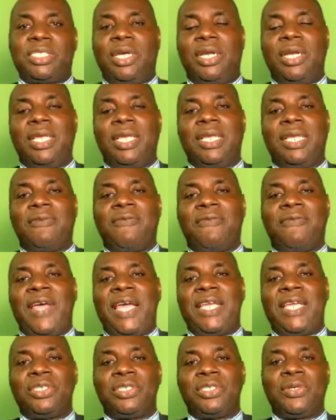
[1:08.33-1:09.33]
going to
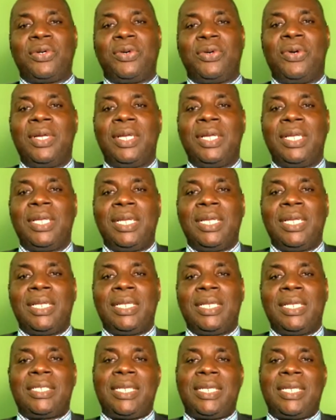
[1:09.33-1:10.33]
invite you to
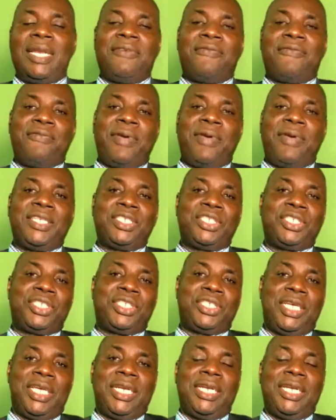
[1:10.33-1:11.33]
tell a friend,
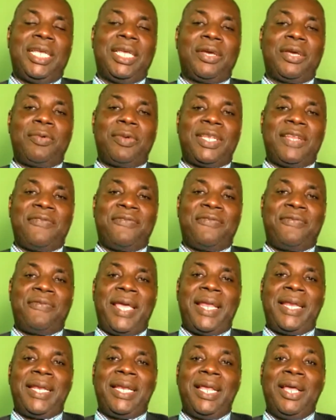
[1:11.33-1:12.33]
share the link with a
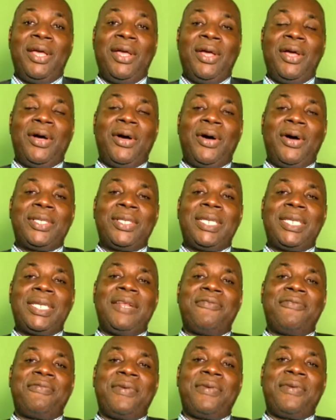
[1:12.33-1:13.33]
friend, or
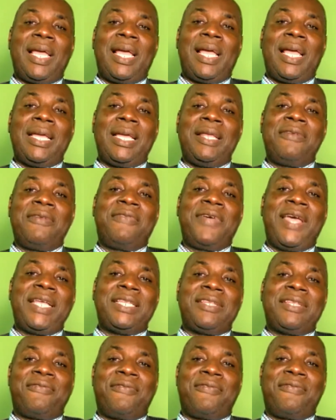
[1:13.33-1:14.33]
tell a, uh,
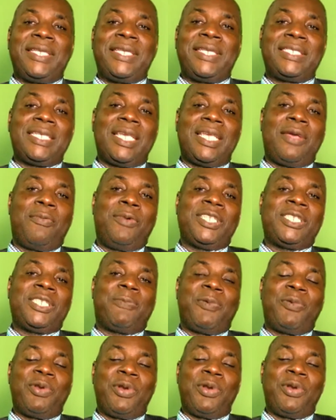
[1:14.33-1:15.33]
invite a friend and say
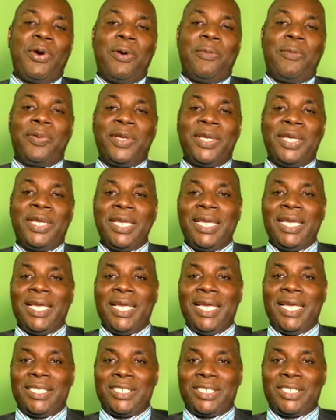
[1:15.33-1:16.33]
Whispering Hope
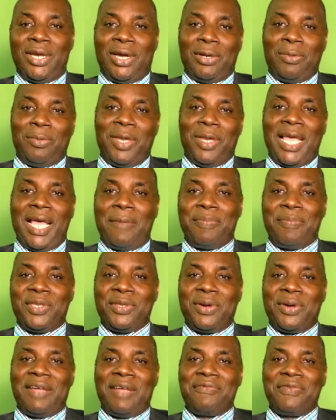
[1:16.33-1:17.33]
is on. We're
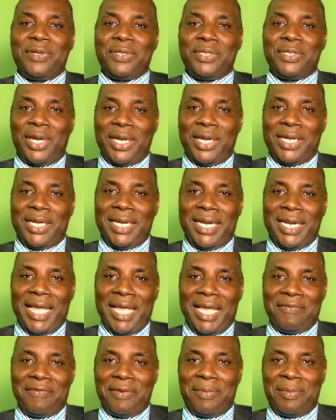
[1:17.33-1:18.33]
happy to have you join it
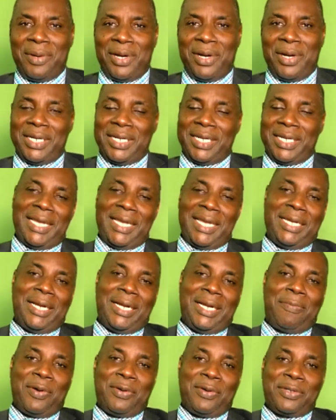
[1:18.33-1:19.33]
every morning,
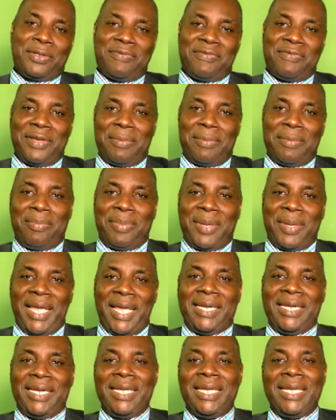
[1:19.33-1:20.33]
getting up out of your bed.